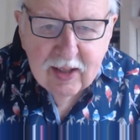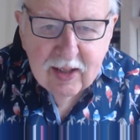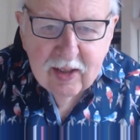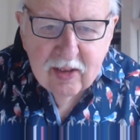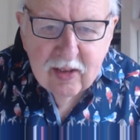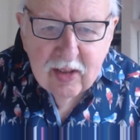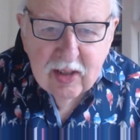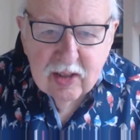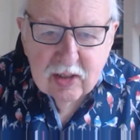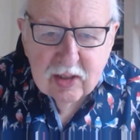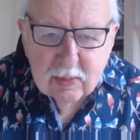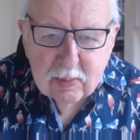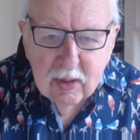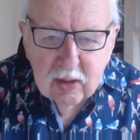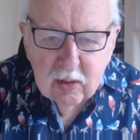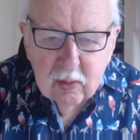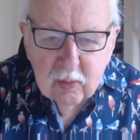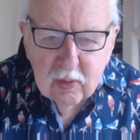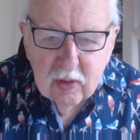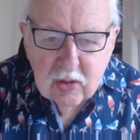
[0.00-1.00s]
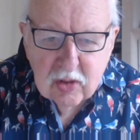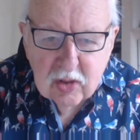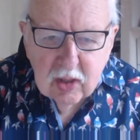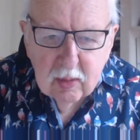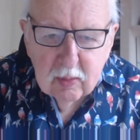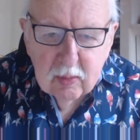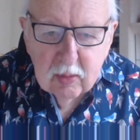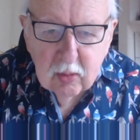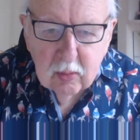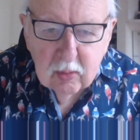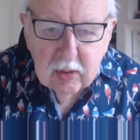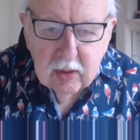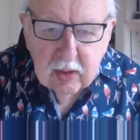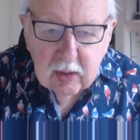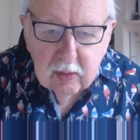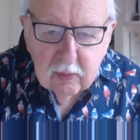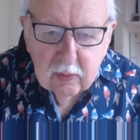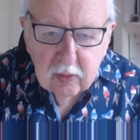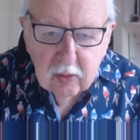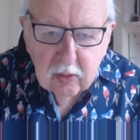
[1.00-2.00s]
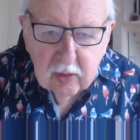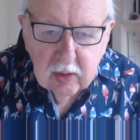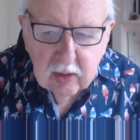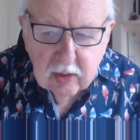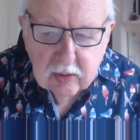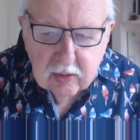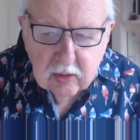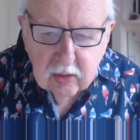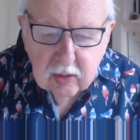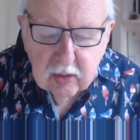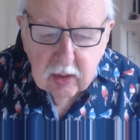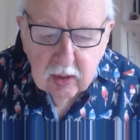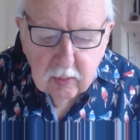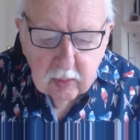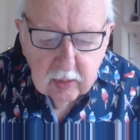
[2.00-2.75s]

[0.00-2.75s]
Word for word: Hello there, it's Michael Fish here again with your weekly forecast on